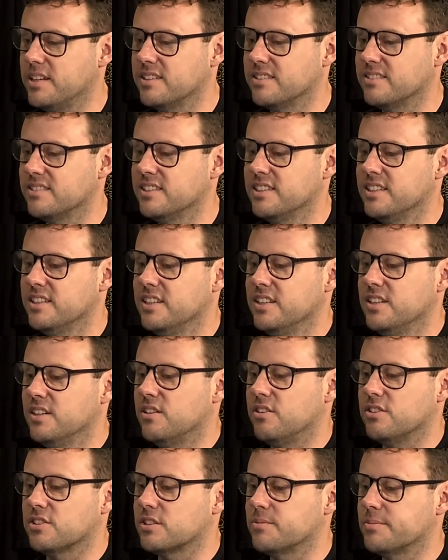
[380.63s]
And
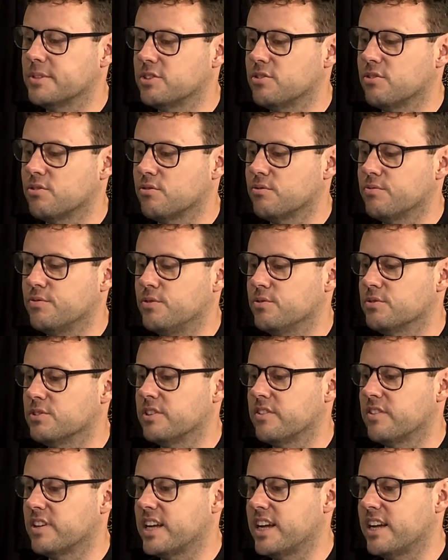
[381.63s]
Oscar McDonald falls
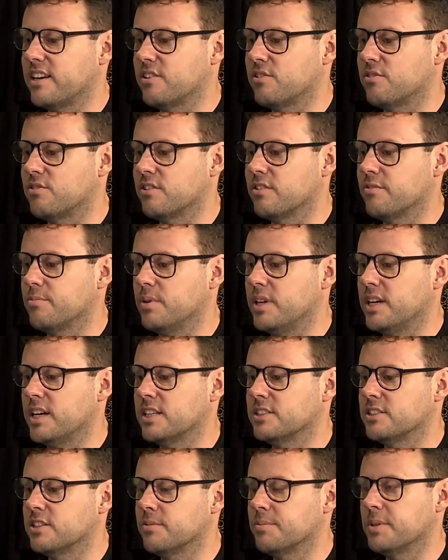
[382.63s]
into the category of
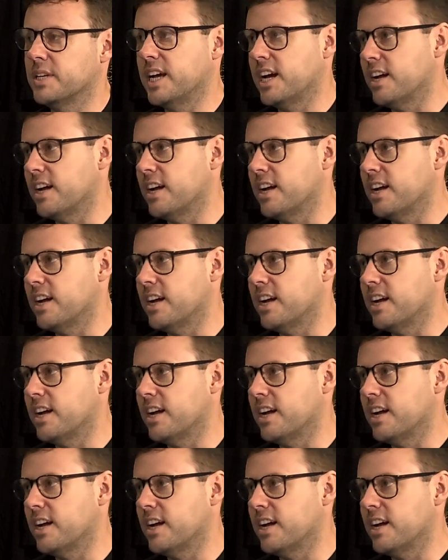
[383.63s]
players that have been